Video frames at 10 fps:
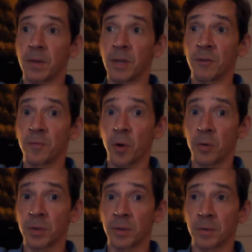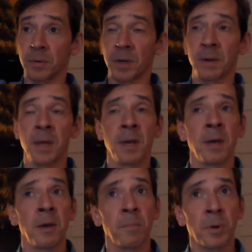invoked.
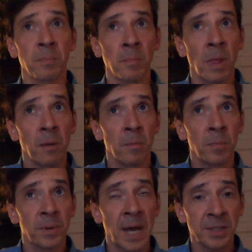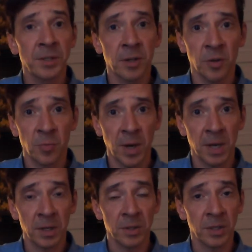But that's not the
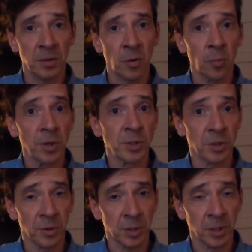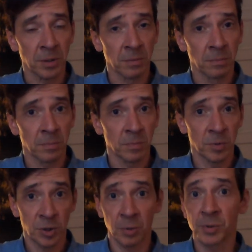way it originally
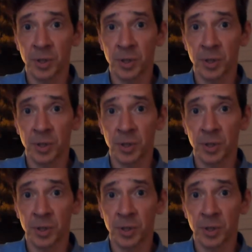shows